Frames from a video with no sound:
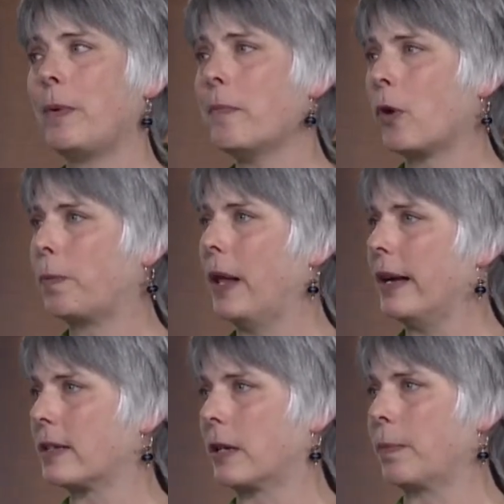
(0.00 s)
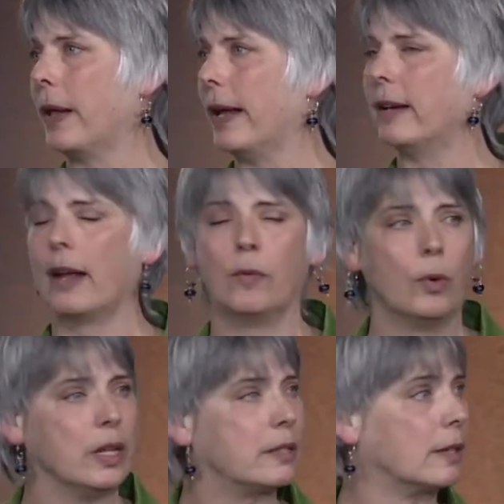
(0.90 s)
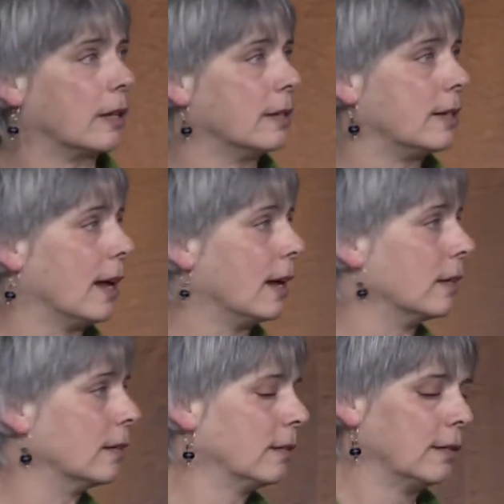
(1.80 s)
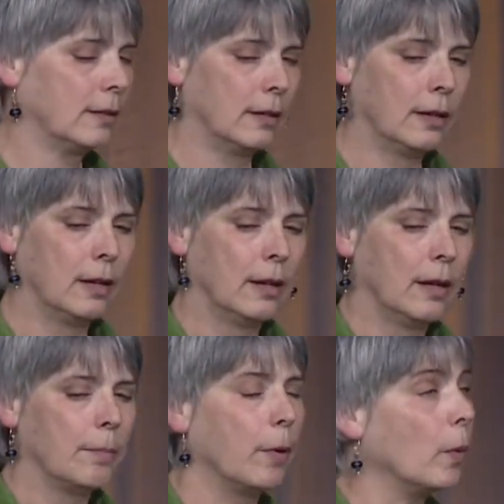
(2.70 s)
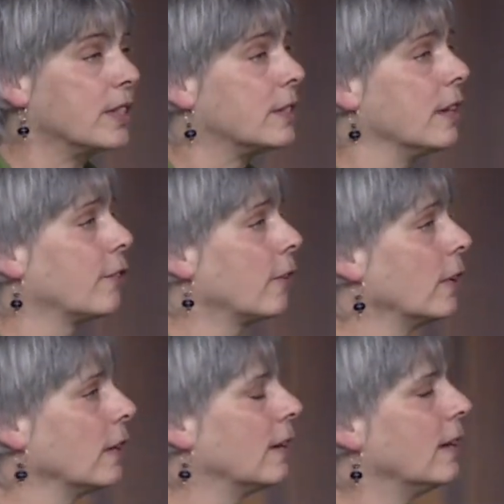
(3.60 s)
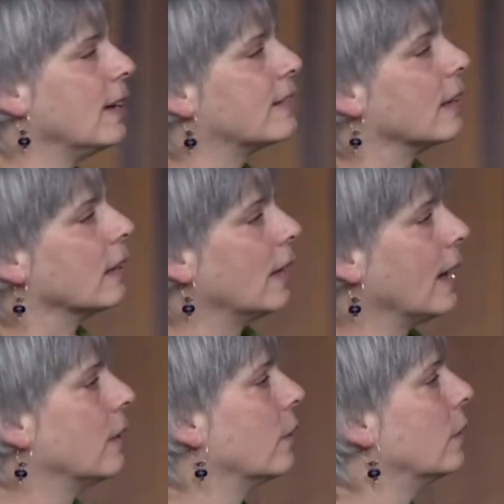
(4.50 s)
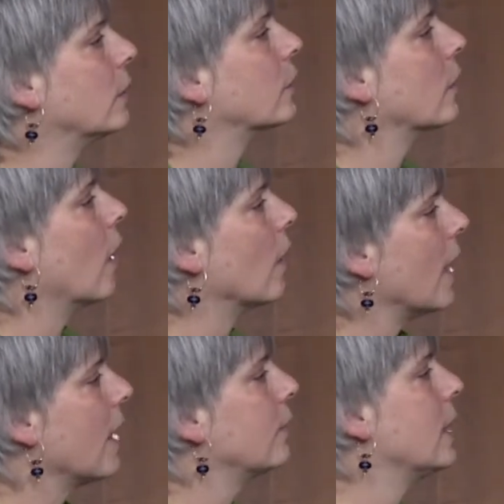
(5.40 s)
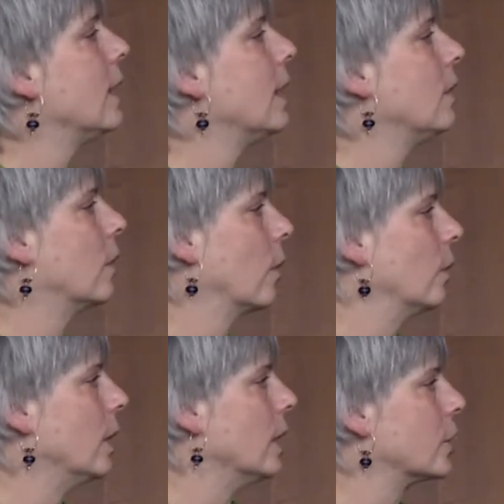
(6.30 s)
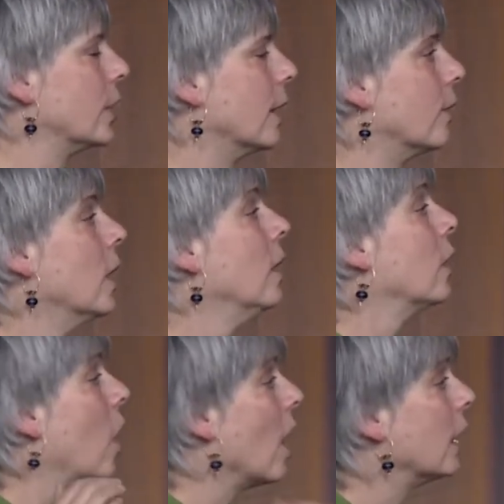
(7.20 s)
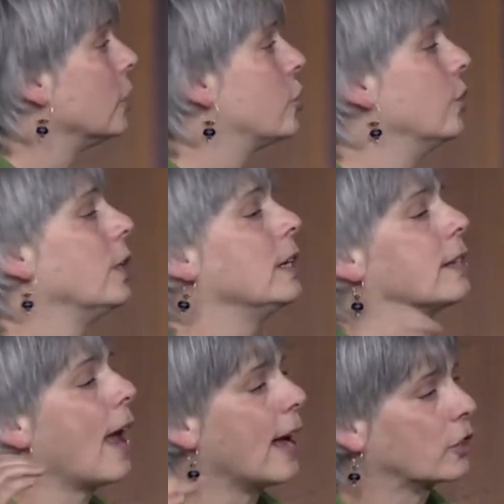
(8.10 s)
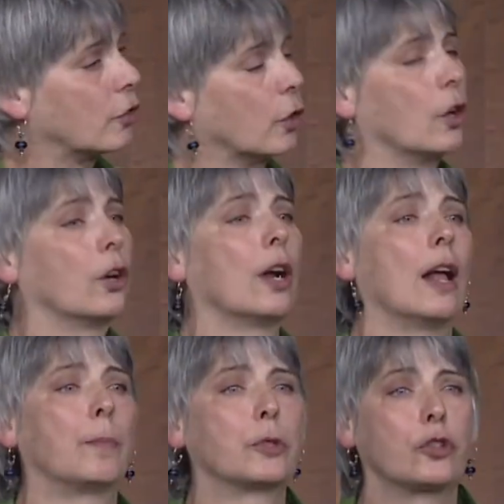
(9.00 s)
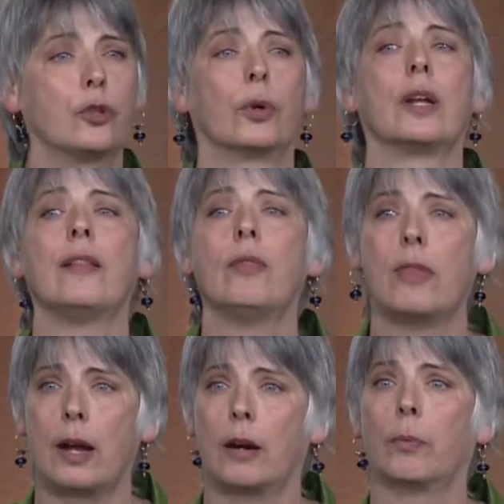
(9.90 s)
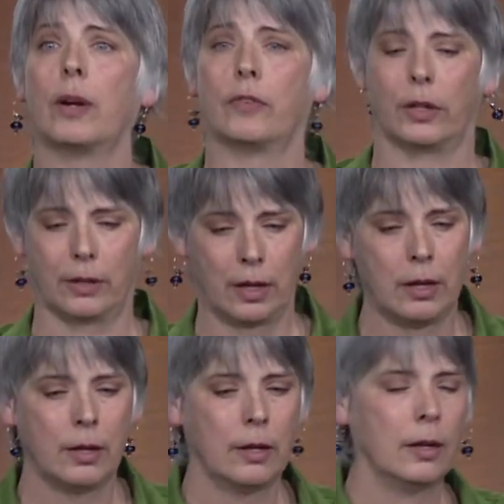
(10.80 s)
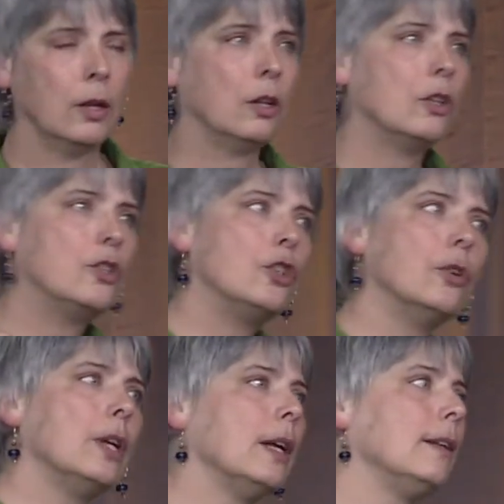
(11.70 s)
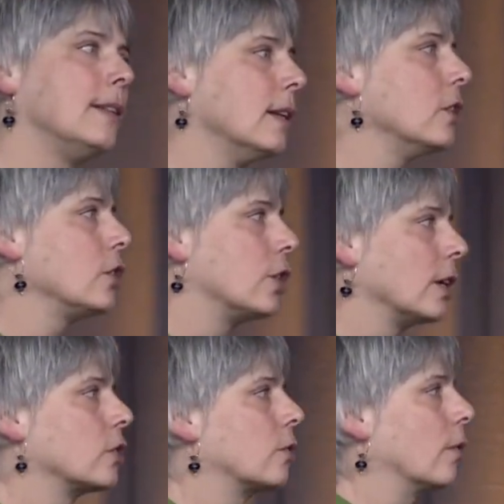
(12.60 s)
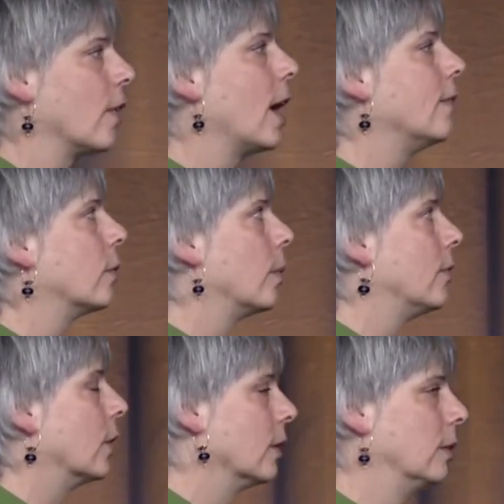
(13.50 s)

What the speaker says: be more plants to plant and weeds to contain. But what's different is that landowners are now taking their own initiative, calling Judy to ask for her help stewarding their river. Judy didn't just revive a river.